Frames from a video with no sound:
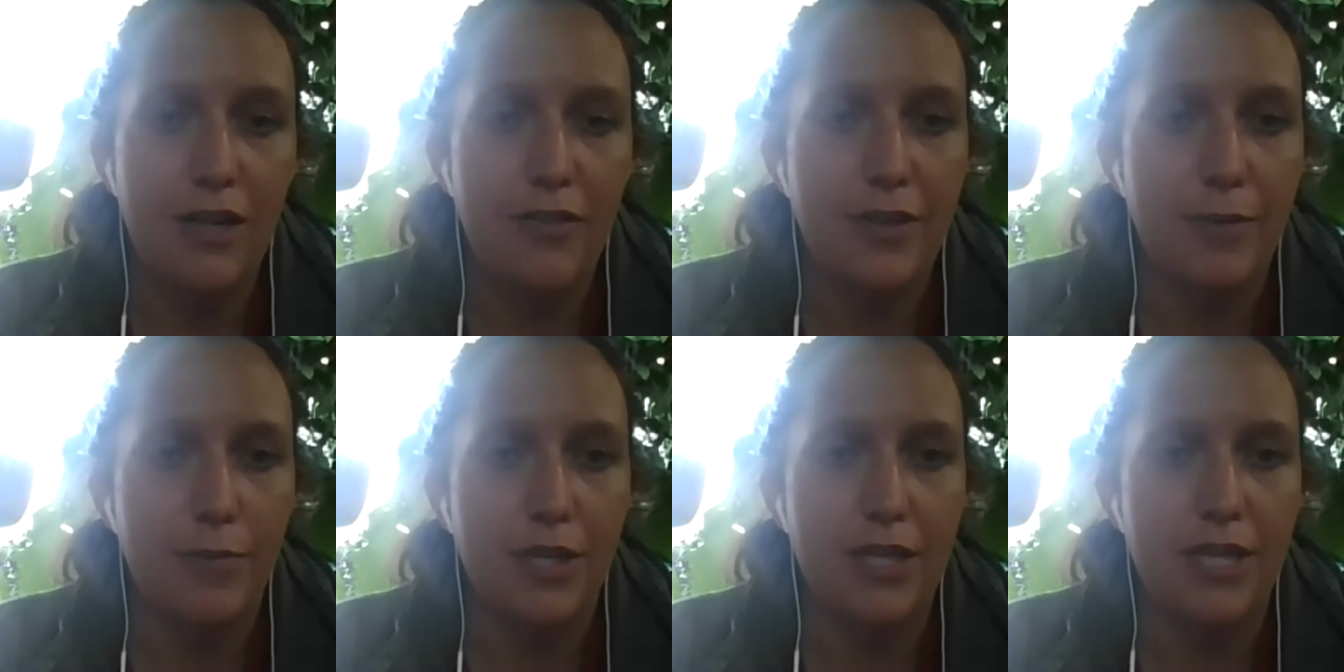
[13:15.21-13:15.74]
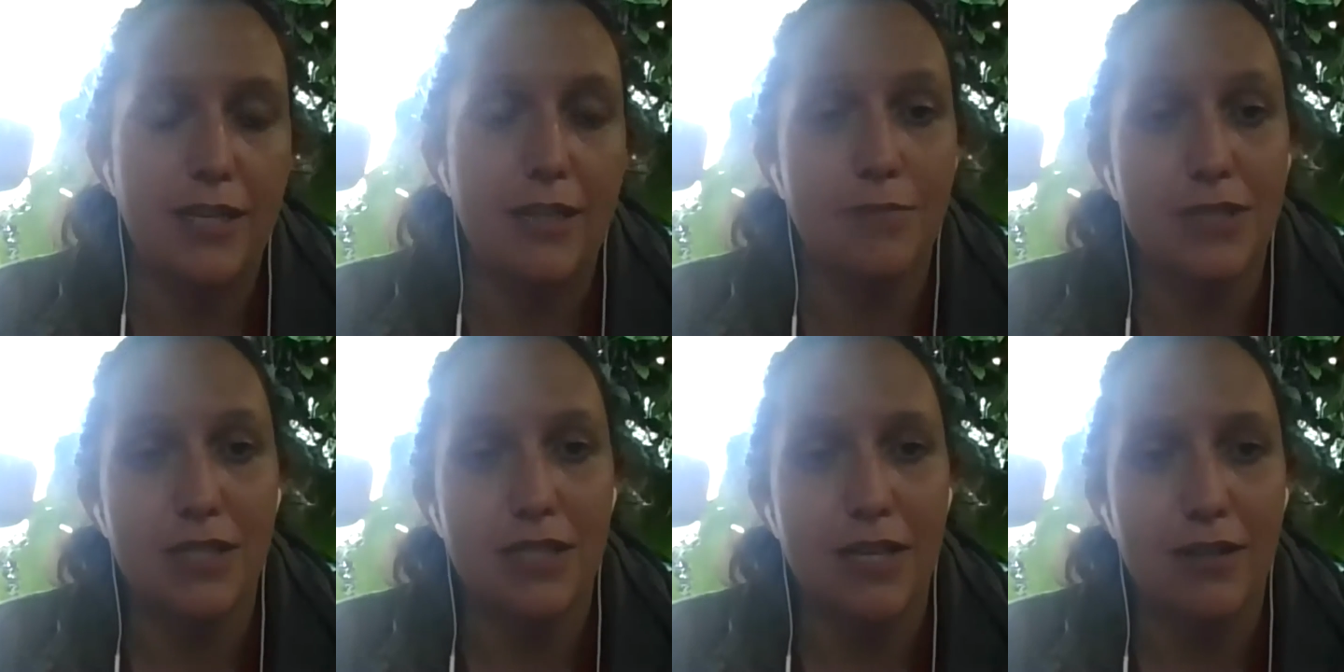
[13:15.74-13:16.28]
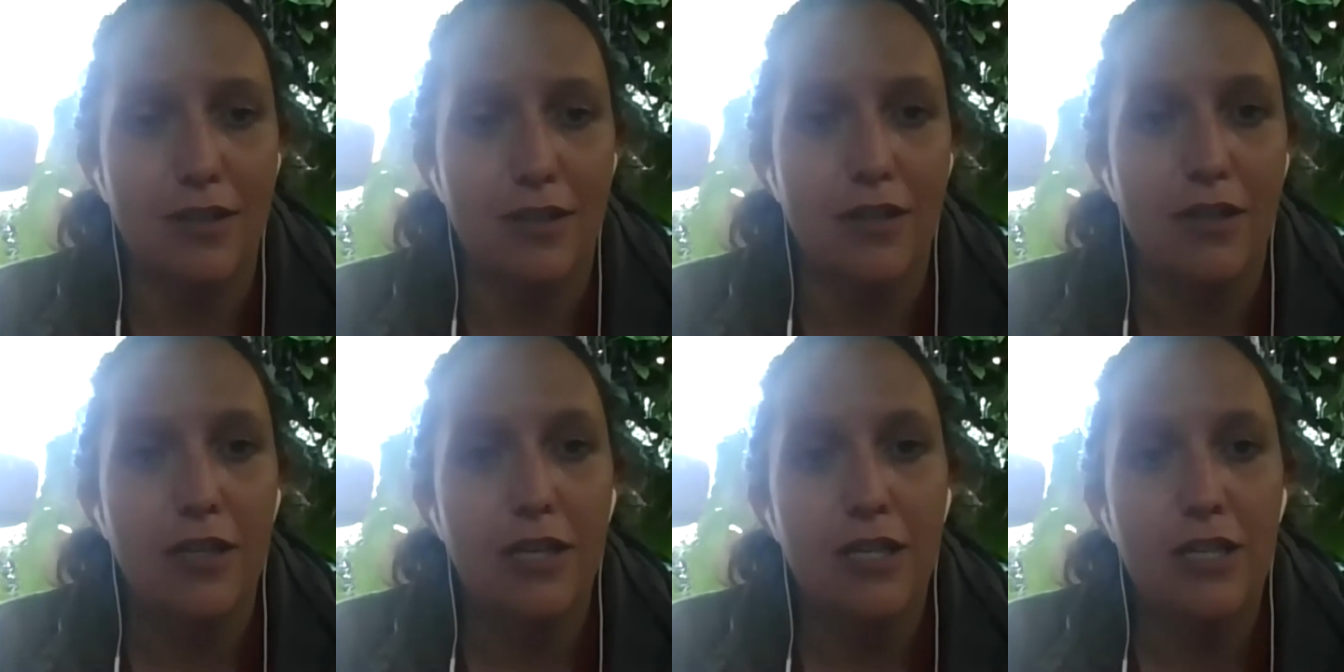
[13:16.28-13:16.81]
And then we get them together
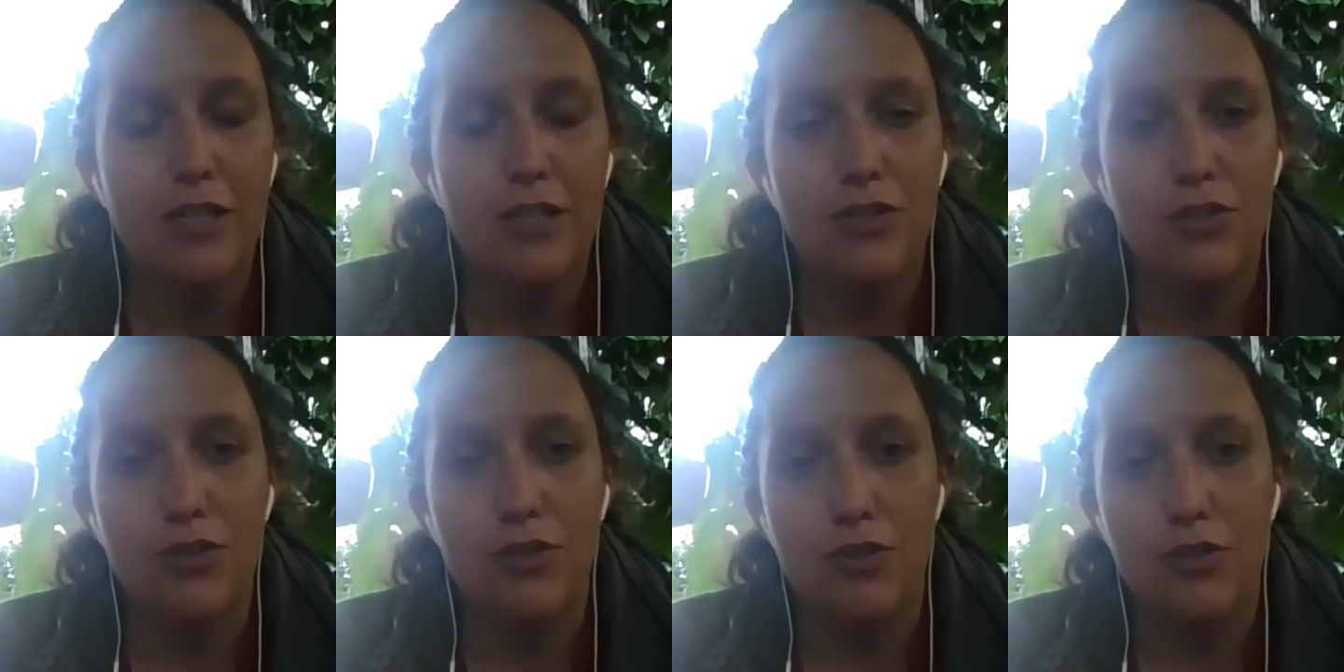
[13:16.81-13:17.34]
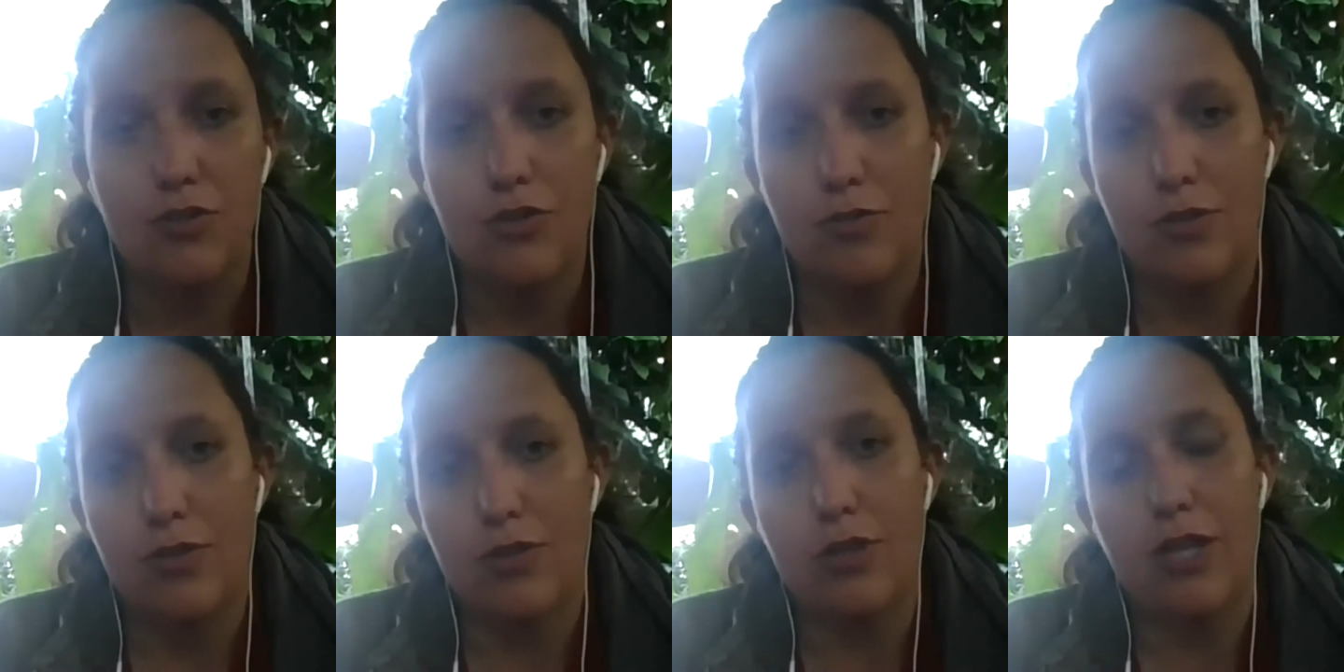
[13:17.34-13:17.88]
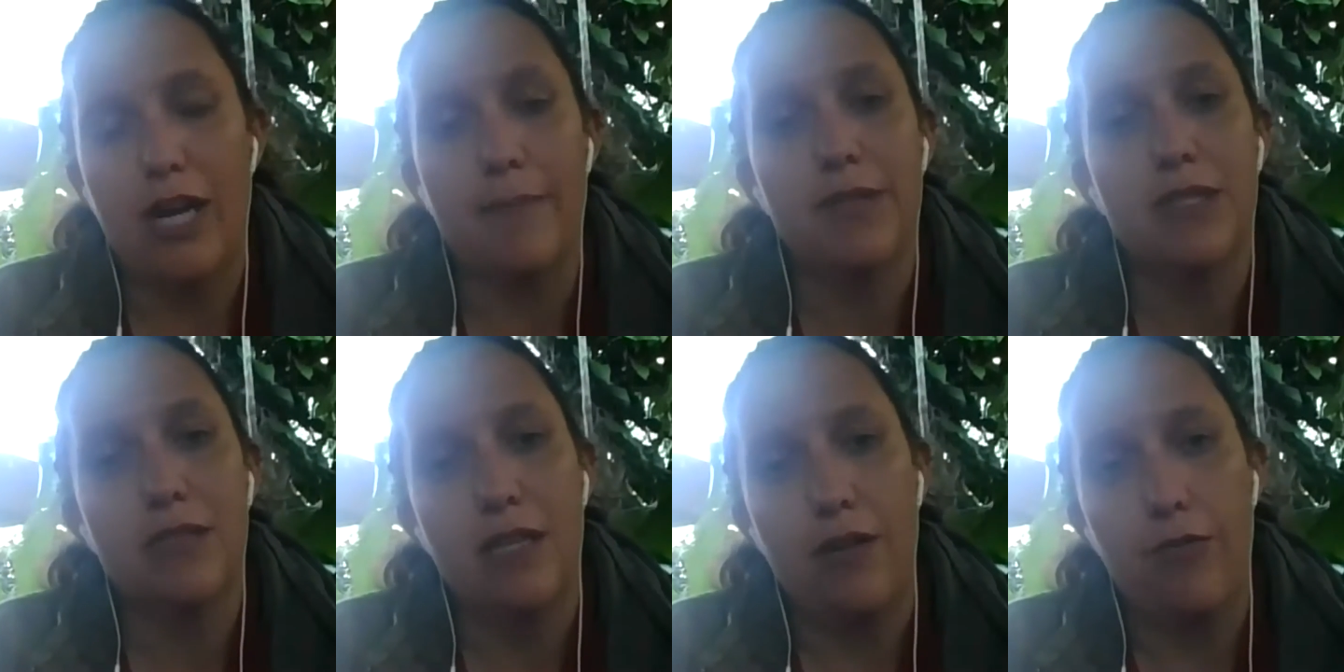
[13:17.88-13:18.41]
to do a
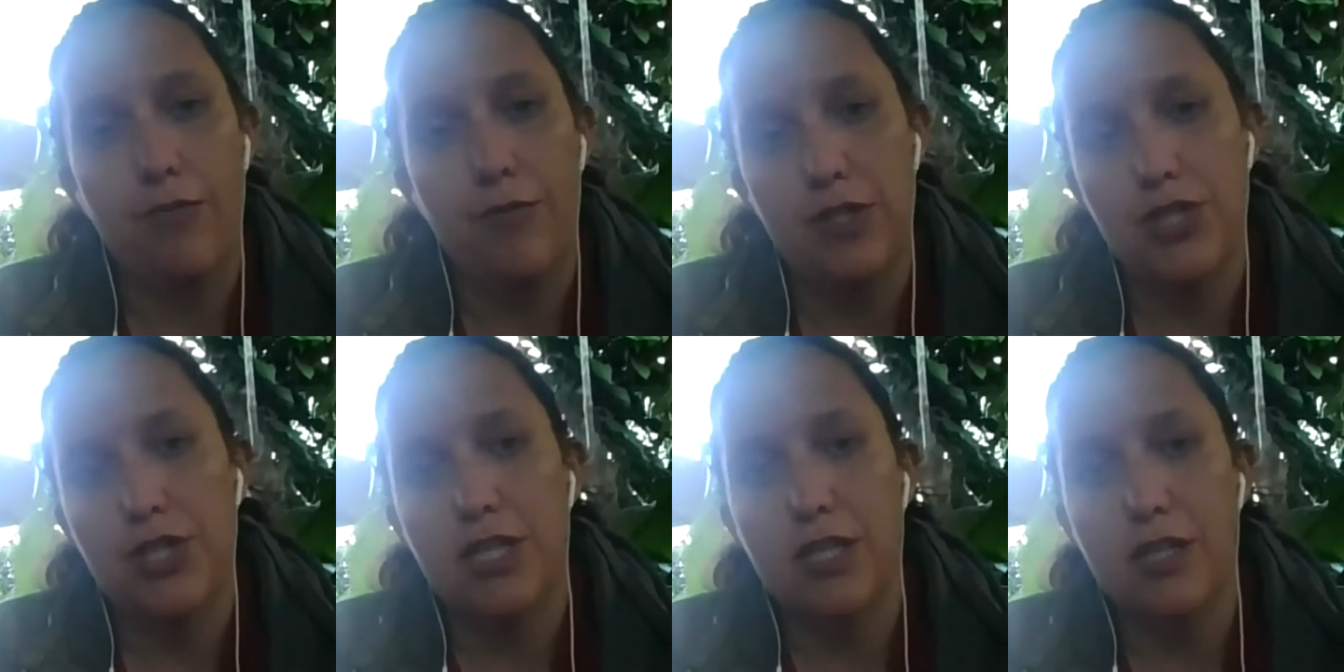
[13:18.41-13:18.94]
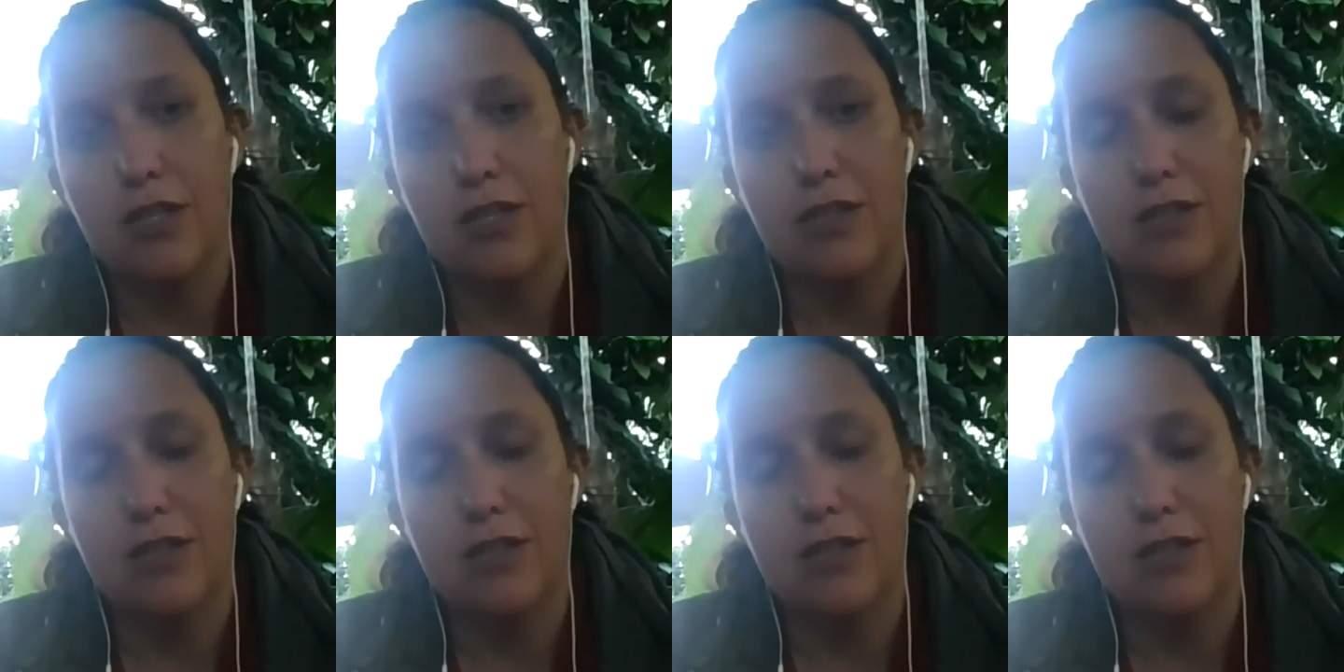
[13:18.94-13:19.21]
climate safe visioning